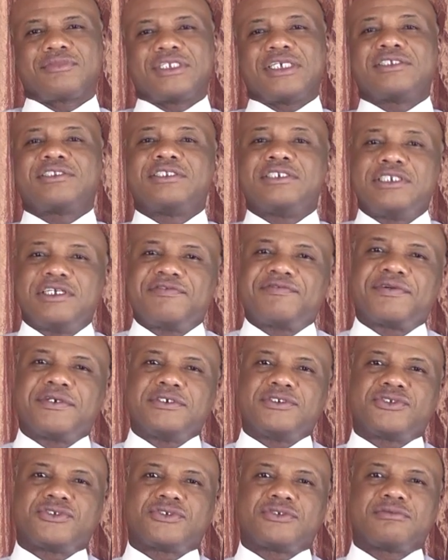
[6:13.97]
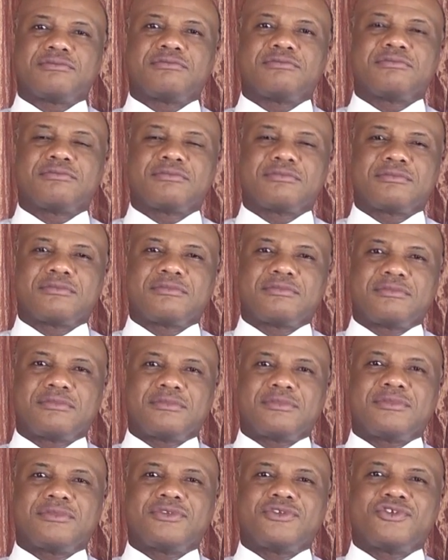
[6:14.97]
That's the difference.
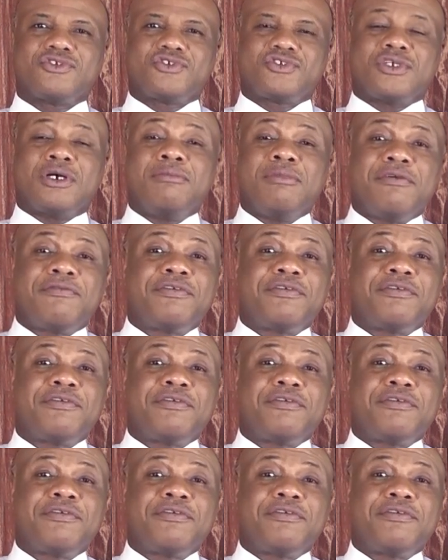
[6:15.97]
Some